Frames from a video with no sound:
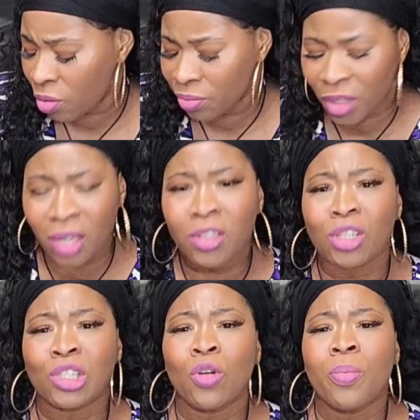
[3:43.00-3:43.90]

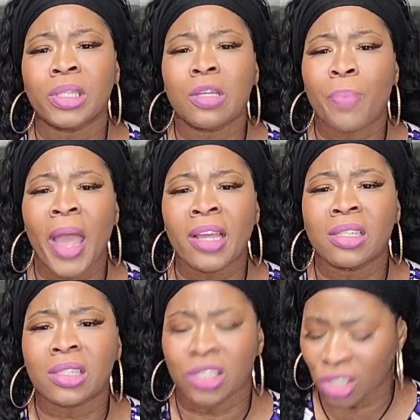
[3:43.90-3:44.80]
You're too busy paying
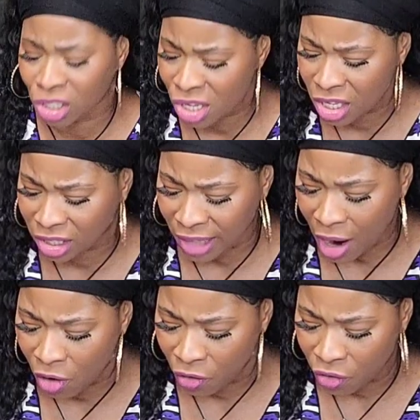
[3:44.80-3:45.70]
attention to
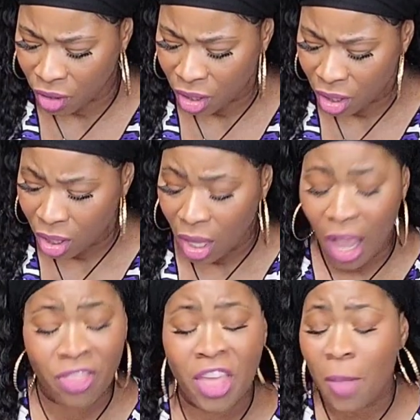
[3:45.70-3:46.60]
yourself.
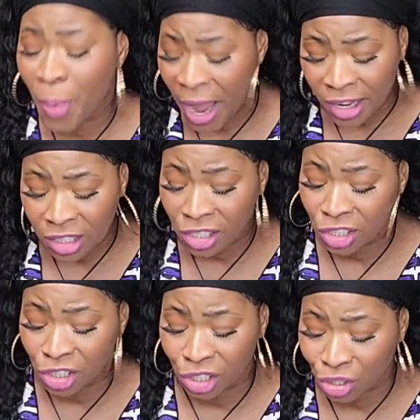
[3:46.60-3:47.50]
And they're paying
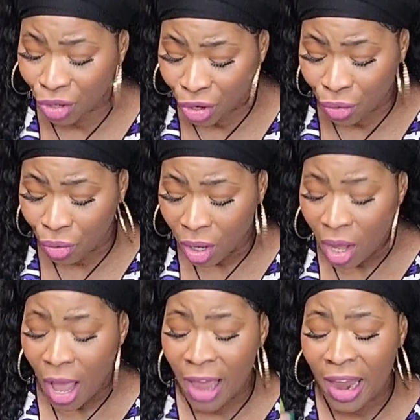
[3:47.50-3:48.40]
attention to you.
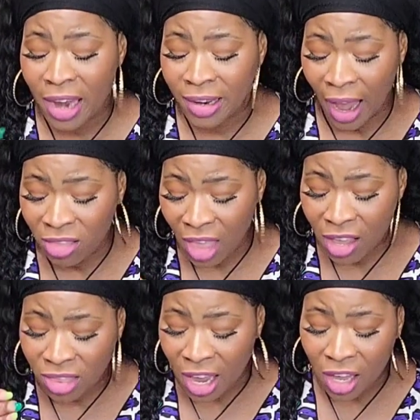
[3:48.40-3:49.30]
And that night, they
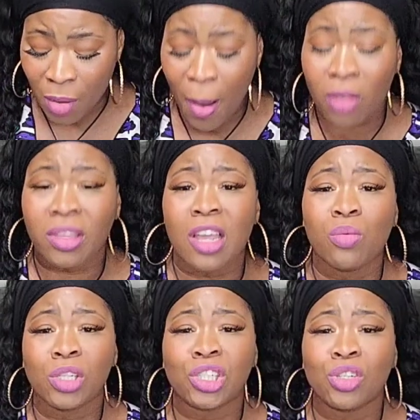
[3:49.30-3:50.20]
thinking about they
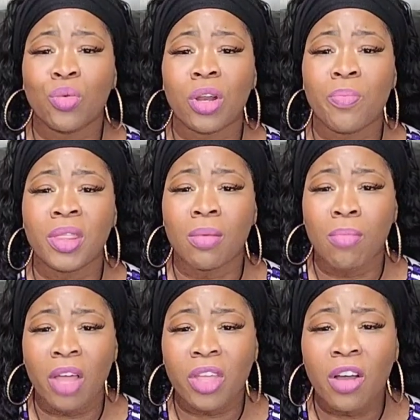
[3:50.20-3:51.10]
wish you would have been the
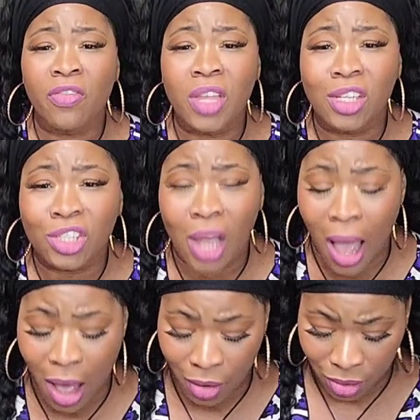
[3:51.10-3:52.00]
mother of their
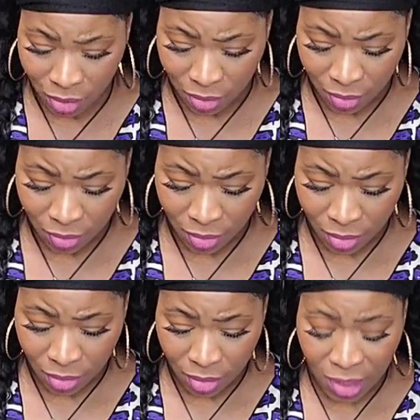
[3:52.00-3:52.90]
child.
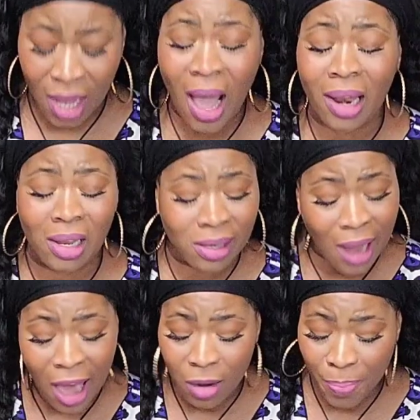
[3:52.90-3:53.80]
They got a
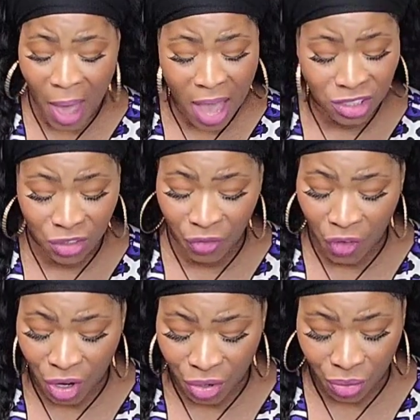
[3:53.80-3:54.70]
lot of passion
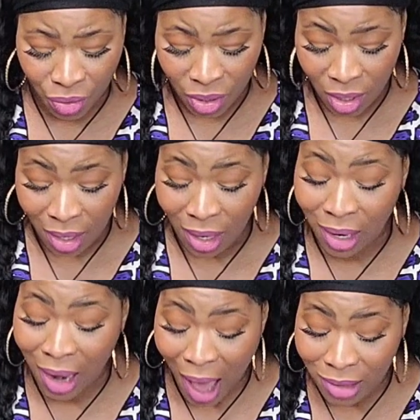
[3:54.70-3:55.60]
for you
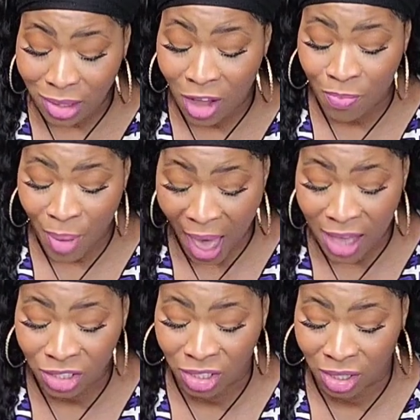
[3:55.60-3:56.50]
lot of
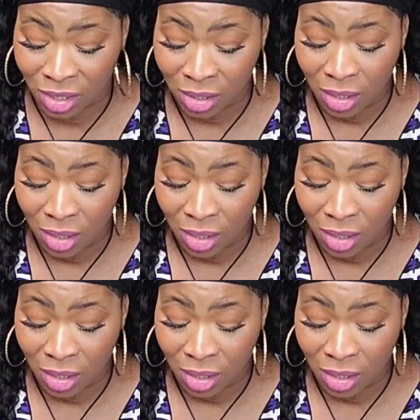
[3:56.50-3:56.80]
passion.